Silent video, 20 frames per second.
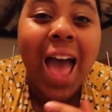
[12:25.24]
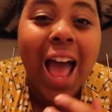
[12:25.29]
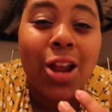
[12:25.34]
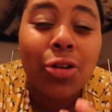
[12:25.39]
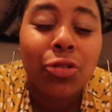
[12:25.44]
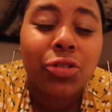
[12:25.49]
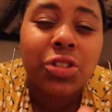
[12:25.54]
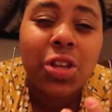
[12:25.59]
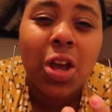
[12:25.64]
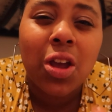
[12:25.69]
and
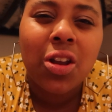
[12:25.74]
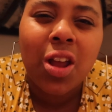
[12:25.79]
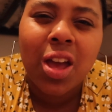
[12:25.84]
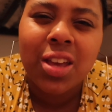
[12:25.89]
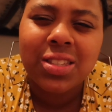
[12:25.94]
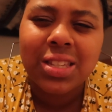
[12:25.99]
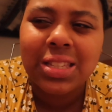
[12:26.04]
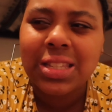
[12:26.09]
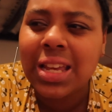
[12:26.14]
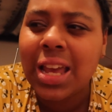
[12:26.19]
it was so
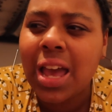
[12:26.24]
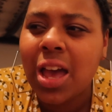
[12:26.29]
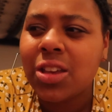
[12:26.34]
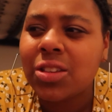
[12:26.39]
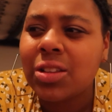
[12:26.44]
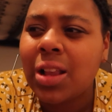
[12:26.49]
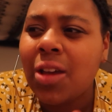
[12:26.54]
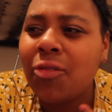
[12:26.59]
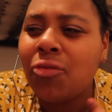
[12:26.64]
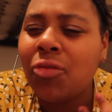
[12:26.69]
nice to see
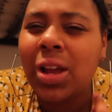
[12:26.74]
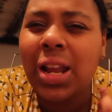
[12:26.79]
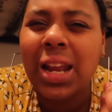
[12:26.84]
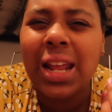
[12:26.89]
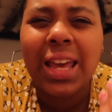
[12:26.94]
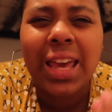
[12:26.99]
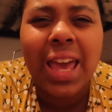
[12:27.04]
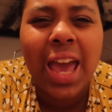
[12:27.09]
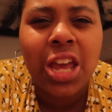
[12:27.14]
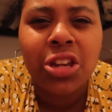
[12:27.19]
her like
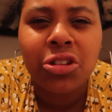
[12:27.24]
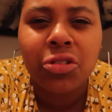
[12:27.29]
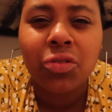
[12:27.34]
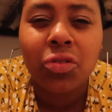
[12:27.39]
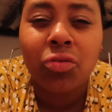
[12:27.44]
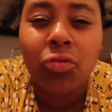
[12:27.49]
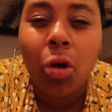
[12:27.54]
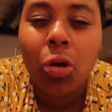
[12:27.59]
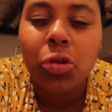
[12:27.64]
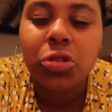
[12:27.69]
really engage with
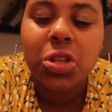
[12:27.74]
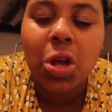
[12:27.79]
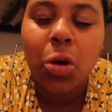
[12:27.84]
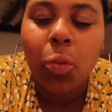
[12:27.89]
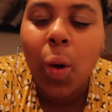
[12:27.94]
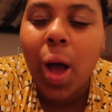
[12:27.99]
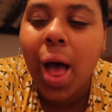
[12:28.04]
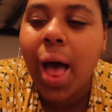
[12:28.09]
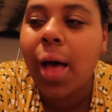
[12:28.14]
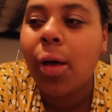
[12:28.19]
the role so
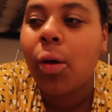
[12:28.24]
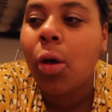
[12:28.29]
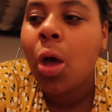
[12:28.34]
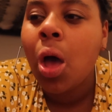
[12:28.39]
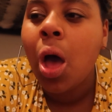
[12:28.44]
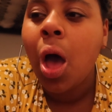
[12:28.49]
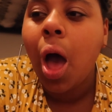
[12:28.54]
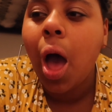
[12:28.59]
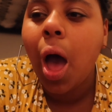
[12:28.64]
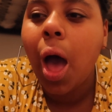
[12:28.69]
well
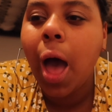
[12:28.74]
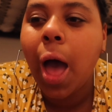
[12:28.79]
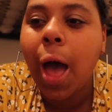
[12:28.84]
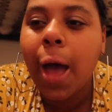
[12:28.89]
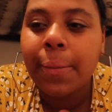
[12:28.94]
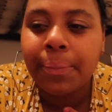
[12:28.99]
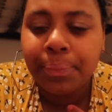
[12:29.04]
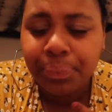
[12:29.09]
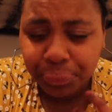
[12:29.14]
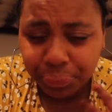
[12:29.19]

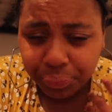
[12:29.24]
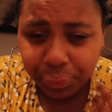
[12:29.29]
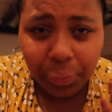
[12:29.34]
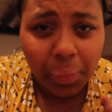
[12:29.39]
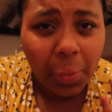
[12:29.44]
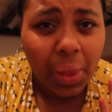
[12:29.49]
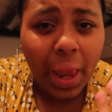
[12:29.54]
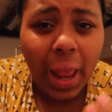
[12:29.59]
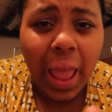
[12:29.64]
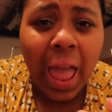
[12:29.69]
um,
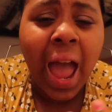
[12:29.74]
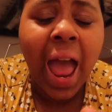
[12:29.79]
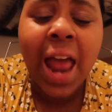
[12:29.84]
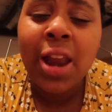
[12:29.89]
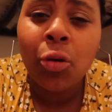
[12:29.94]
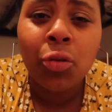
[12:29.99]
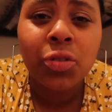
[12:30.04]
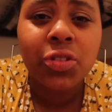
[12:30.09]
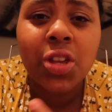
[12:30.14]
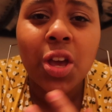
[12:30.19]

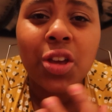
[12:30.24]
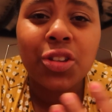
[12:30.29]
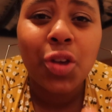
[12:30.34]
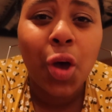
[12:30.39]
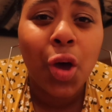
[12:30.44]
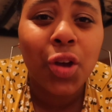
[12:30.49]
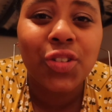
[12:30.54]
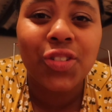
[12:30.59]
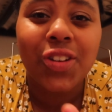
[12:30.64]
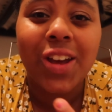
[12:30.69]
and also
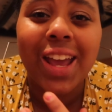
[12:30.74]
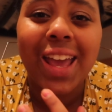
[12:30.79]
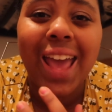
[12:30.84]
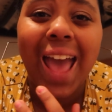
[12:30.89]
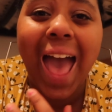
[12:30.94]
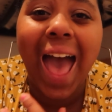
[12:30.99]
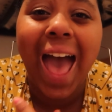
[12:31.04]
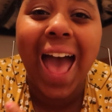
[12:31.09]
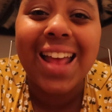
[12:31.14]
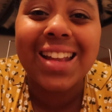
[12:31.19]
Todrick
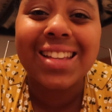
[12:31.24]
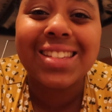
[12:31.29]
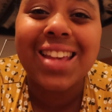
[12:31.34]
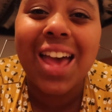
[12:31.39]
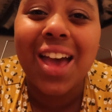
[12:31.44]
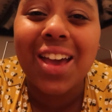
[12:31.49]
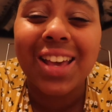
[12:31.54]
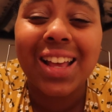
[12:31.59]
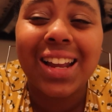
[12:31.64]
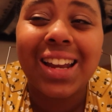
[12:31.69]
and
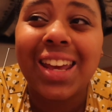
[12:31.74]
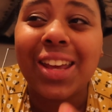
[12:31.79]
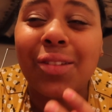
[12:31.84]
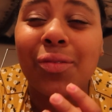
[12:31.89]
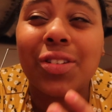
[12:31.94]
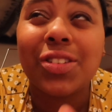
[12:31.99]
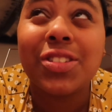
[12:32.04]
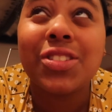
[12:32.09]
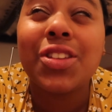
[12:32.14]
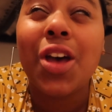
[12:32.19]
uh,
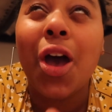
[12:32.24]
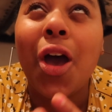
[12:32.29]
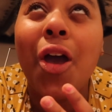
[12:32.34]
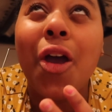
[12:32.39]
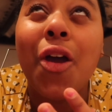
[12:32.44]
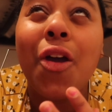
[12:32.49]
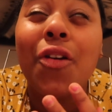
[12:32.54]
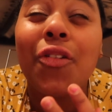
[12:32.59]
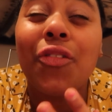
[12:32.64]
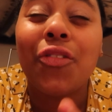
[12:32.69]
Colleen was so
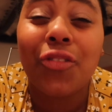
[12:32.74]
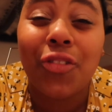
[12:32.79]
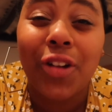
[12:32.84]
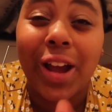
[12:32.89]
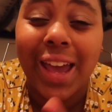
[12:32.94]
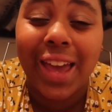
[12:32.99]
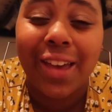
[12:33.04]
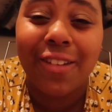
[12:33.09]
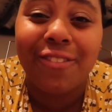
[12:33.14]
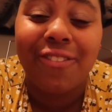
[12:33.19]

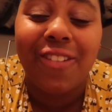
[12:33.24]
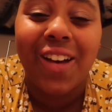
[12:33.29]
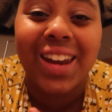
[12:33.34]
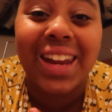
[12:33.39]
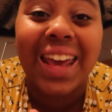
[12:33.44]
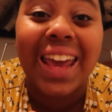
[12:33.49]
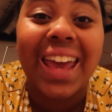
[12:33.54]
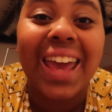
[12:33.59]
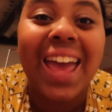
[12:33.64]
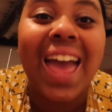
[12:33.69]
freaking
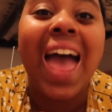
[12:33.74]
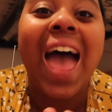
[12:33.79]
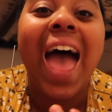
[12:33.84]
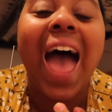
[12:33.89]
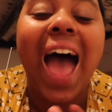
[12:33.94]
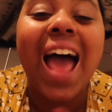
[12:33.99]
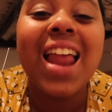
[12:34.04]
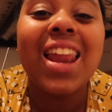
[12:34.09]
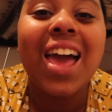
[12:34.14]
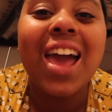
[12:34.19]
funny
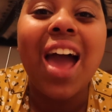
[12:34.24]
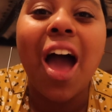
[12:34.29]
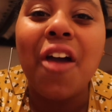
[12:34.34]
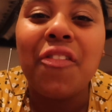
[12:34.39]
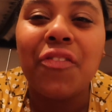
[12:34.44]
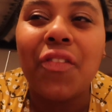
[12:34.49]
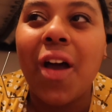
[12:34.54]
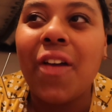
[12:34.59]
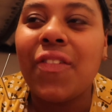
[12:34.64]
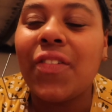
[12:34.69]
and like
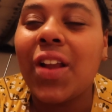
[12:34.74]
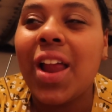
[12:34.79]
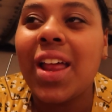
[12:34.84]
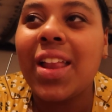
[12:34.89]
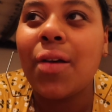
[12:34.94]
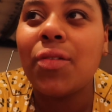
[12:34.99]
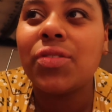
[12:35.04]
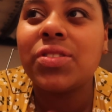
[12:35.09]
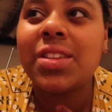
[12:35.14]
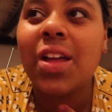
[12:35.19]
I, I feel
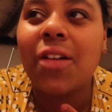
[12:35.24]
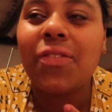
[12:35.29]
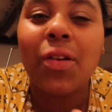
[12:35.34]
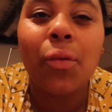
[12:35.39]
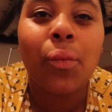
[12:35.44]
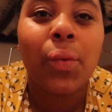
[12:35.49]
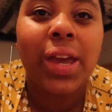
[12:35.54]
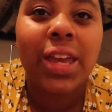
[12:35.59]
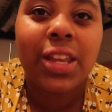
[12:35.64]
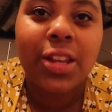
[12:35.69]
like there was stuff
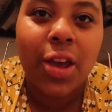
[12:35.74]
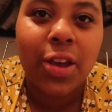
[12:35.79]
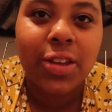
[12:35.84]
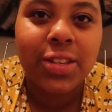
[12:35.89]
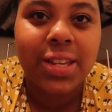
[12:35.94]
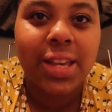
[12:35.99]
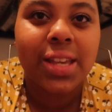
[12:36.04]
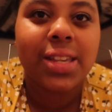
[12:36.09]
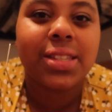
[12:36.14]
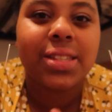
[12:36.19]
that we
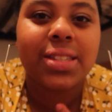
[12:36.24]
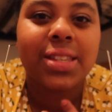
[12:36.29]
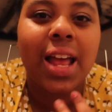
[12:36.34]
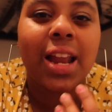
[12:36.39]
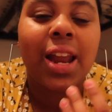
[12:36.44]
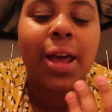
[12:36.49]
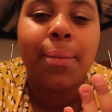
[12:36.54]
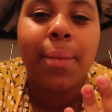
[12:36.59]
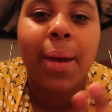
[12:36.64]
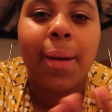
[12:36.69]
noticed
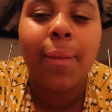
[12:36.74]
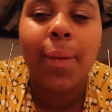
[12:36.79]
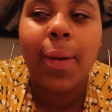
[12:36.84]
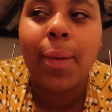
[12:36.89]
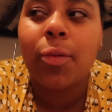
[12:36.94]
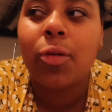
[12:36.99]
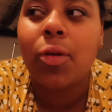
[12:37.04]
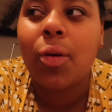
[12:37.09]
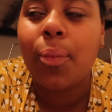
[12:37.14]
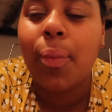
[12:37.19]
that like maybe
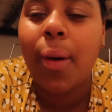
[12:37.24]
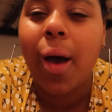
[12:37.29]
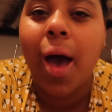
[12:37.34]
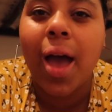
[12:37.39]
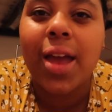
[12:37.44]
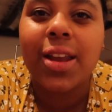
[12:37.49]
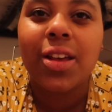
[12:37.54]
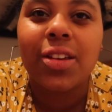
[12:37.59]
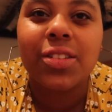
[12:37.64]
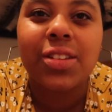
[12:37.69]
people
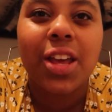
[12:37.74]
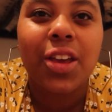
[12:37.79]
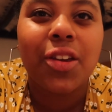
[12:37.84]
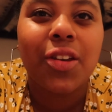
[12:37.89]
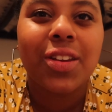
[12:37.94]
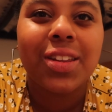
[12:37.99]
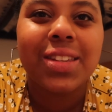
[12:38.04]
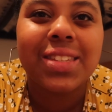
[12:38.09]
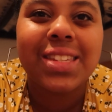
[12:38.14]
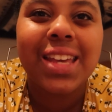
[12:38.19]
behind us like
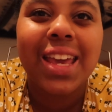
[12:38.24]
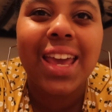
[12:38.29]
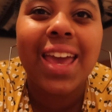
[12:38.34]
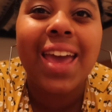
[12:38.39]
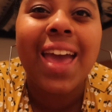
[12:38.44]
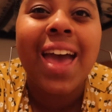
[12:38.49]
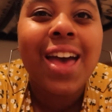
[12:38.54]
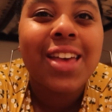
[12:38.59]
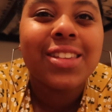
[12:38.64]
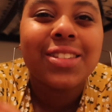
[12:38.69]
couldn't
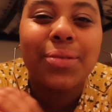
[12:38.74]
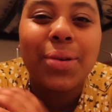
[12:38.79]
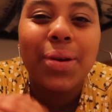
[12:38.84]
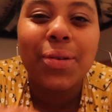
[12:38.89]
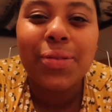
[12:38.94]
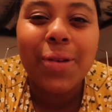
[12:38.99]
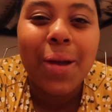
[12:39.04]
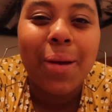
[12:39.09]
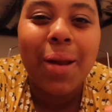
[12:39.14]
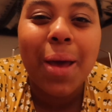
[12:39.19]
see so
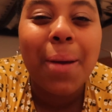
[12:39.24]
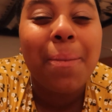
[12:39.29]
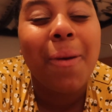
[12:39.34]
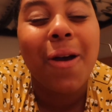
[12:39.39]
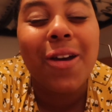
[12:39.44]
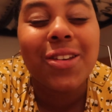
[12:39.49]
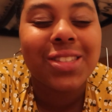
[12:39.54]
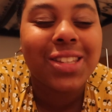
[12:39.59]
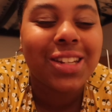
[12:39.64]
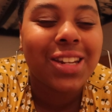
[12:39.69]
we were like
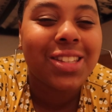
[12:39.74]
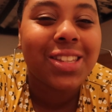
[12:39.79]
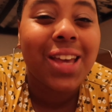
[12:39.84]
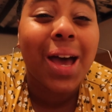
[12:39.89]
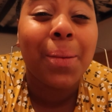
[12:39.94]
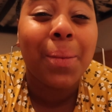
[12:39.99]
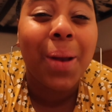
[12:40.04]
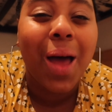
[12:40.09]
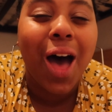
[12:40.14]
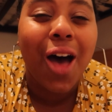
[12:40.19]
most of the
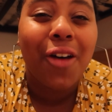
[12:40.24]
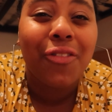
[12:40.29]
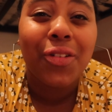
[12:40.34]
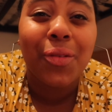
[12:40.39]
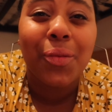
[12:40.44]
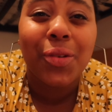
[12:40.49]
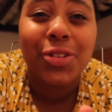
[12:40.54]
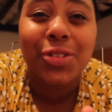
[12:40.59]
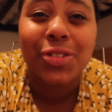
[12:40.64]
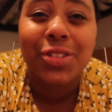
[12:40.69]
time
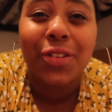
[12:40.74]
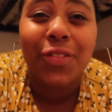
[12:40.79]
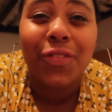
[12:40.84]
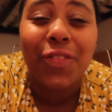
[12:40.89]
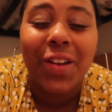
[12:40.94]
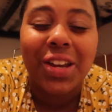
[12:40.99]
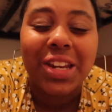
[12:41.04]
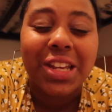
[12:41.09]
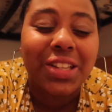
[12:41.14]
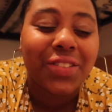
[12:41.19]
laughing which was the
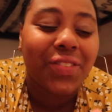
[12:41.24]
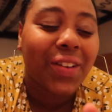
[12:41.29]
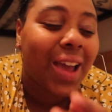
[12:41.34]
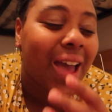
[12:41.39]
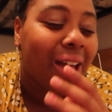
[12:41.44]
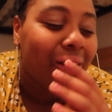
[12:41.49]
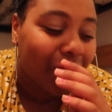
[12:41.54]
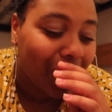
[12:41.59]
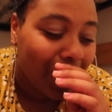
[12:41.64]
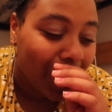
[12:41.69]
funniest thing
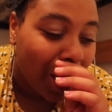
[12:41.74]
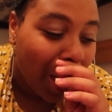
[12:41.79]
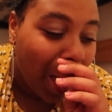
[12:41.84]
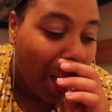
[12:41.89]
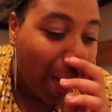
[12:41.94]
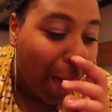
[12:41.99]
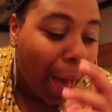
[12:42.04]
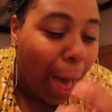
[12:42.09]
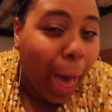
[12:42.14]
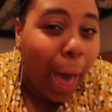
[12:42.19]
ever
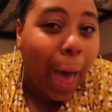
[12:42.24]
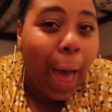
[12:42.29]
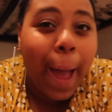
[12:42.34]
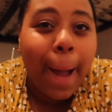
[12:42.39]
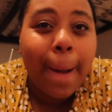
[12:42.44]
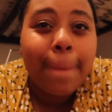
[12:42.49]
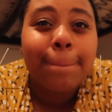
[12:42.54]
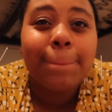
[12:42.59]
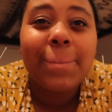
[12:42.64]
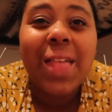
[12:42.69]

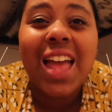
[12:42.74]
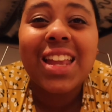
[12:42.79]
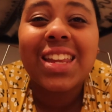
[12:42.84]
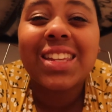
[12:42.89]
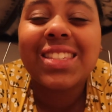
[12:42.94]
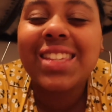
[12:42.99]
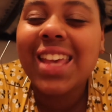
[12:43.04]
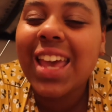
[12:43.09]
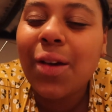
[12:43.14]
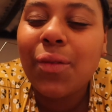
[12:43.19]
um, and
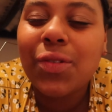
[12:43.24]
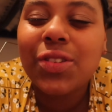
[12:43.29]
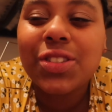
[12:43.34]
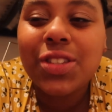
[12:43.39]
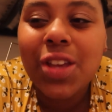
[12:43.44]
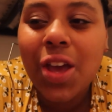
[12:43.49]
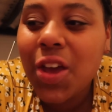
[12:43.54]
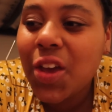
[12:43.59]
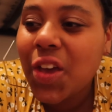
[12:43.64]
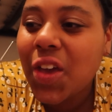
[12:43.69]
the singing was
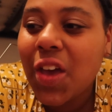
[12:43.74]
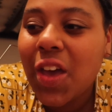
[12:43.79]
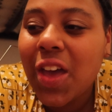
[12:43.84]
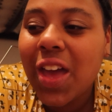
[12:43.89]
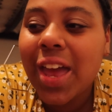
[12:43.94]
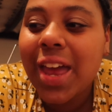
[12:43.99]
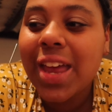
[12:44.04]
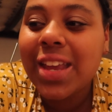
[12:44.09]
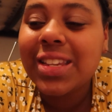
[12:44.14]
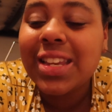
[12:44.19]
so
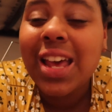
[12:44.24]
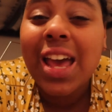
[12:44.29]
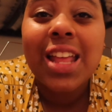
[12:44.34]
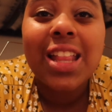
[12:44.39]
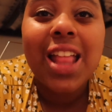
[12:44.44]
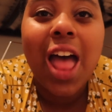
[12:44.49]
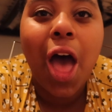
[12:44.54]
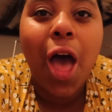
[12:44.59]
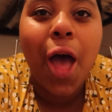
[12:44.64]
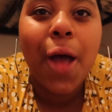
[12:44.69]
good
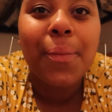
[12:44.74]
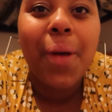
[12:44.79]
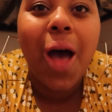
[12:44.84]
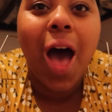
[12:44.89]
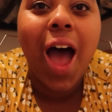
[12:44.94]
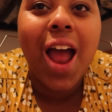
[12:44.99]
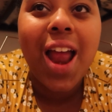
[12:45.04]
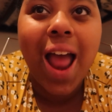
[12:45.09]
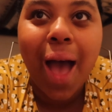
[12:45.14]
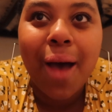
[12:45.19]
um,
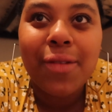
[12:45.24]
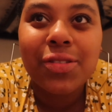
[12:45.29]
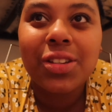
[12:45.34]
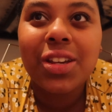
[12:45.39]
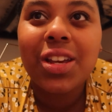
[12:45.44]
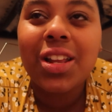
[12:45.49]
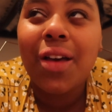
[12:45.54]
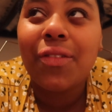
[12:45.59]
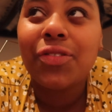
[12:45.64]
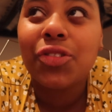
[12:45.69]
I
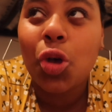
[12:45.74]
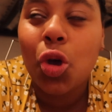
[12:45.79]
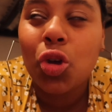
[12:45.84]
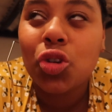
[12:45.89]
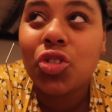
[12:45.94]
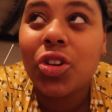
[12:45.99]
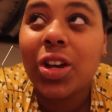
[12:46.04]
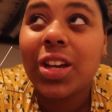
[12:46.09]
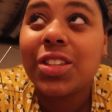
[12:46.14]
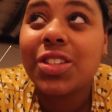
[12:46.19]
absolutely love
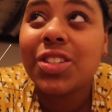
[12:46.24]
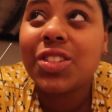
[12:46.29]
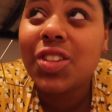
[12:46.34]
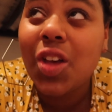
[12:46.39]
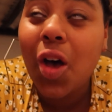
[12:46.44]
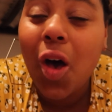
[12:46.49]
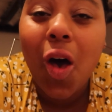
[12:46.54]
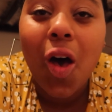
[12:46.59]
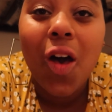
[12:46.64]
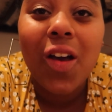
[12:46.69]
Todrick's
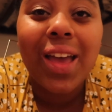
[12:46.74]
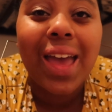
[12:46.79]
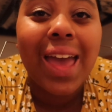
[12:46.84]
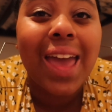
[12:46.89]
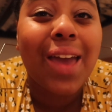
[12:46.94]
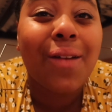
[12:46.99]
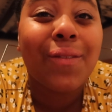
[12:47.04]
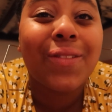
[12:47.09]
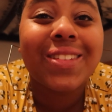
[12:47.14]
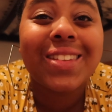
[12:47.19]
song.
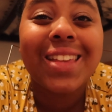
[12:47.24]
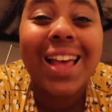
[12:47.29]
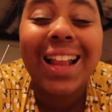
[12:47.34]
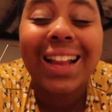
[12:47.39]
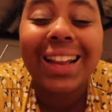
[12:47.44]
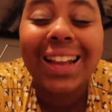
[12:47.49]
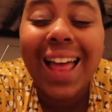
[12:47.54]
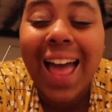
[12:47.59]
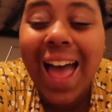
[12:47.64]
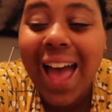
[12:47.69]
It was
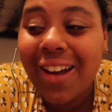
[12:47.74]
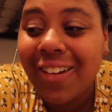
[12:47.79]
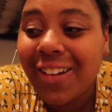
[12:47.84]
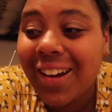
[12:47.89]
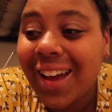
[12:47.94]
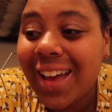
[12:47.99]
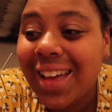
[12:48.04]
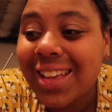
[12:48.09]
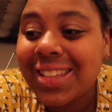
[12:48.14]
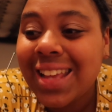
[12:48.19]

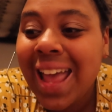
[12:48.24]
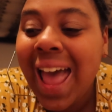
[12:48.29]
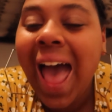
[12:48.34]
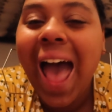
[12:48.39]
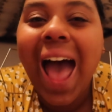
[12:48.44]
hilarious.